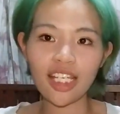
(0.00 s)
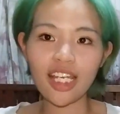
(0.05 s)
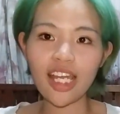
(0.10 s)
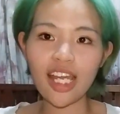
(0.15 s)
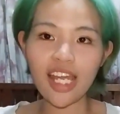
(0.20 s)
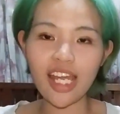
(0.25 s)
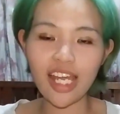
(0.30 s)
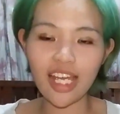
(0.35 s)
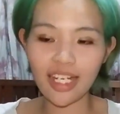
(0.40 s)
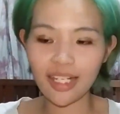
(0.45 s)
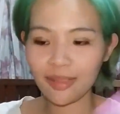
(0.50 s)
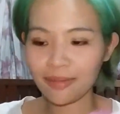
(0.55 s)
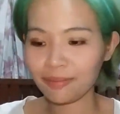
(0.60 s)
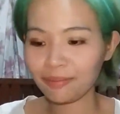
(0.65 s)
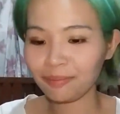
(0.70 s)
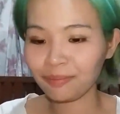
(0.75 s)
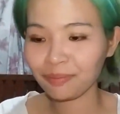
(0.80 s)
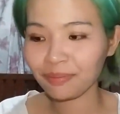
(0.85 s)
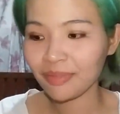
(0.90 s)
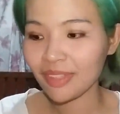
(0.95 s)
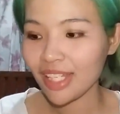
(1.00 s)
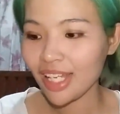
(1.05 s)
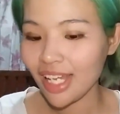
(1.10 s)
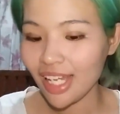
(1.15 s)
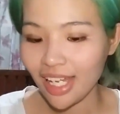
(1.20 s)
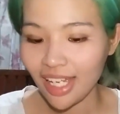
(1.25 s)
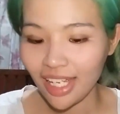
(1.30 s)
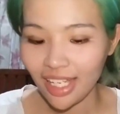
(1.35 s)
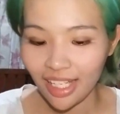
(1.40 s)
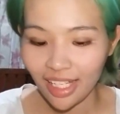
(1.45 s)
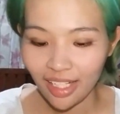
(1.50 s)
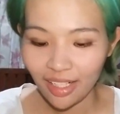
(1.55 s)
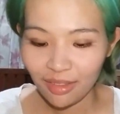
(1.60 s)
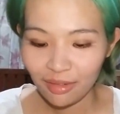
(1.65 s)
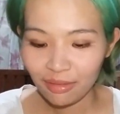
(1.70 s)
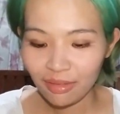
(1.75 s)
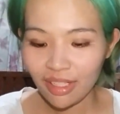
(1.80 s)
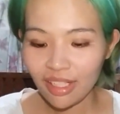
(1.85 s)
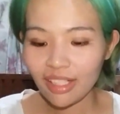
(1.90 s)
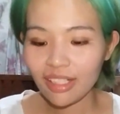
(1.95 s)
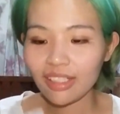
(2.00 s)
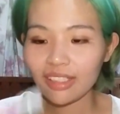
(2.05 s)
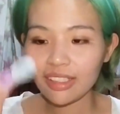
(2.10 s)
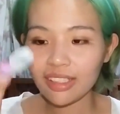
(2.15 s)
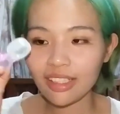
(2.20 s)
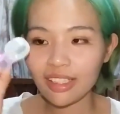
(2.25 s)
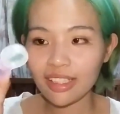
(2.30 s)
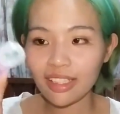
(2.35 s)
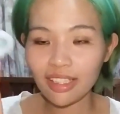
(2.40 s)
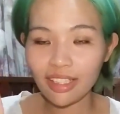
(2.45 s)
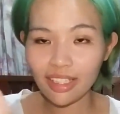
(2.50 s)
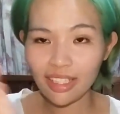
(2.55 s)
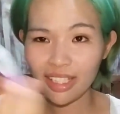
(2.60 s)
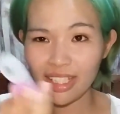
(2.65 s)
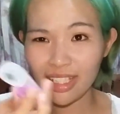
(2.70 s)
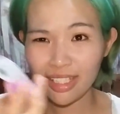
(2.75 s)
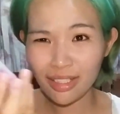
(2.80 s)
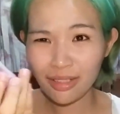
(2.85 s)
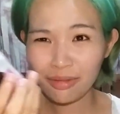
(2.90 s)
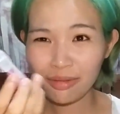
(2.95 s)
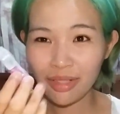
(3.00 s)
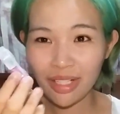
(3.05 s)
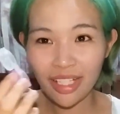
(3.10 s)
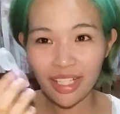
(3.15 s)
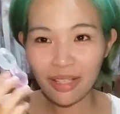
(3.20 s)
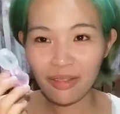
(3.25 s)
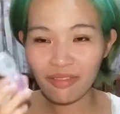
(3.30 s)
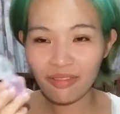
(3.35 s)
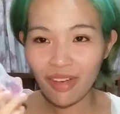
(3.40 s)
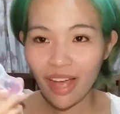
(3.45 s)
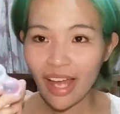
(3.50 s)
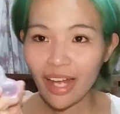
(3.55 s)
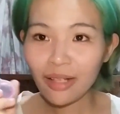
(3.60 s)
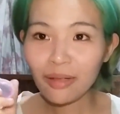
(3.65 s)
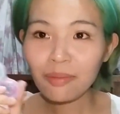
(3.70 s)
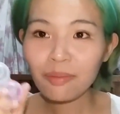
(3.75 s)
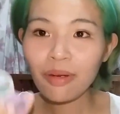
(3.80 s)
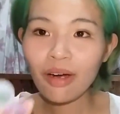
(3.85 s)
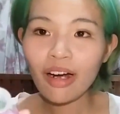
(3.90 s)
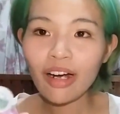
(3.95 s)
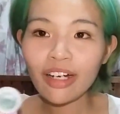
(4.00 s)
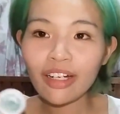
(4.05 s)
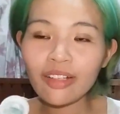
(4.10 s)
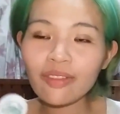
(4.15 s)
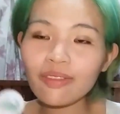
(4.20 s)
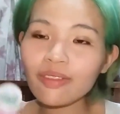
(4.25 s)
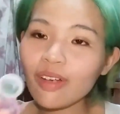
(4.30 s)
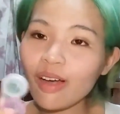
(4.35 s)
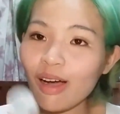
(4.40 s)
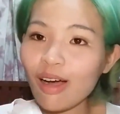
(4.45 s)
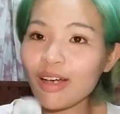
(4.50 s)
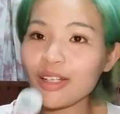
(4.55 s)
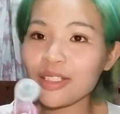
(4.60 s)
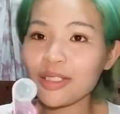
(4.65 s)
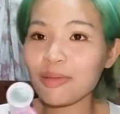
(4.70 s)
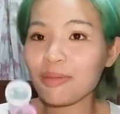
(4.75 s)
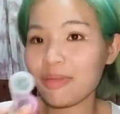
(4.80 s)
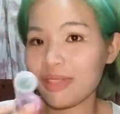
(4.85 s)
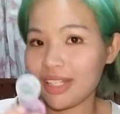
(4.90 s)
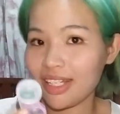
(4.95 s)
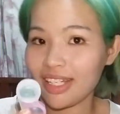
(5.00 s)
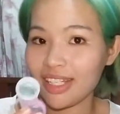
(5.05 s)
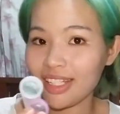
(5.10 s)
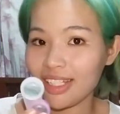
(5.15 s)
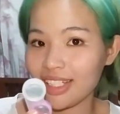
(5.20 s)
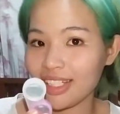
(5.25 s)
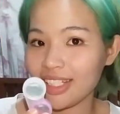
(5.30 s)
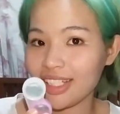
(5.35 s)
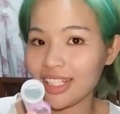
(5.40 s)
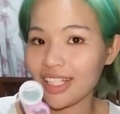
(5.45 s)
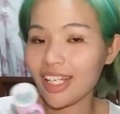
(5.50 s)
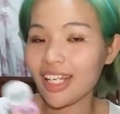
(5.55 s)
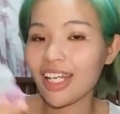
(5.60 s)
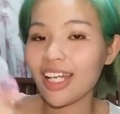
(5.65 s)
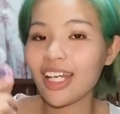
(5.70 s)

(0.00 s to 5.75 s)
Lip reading: Yeah, well, these are really vital part of cosplaying.